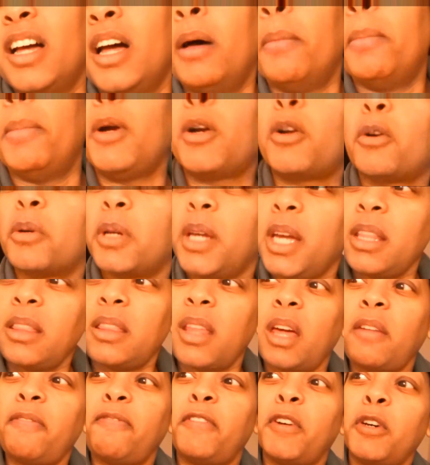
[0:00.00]
Myracle, get
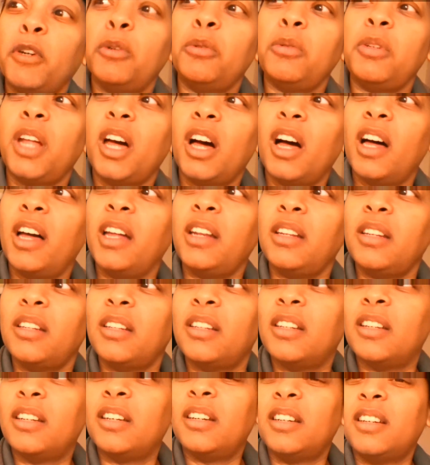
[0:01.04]
that food done
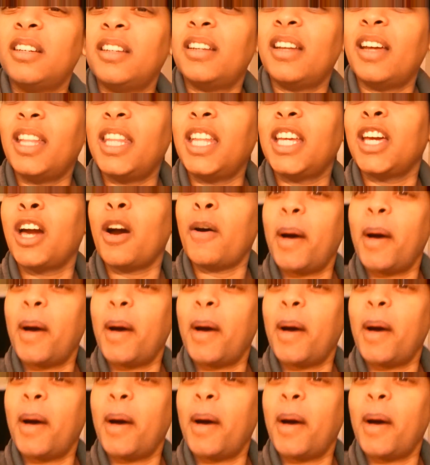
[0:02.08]
and then go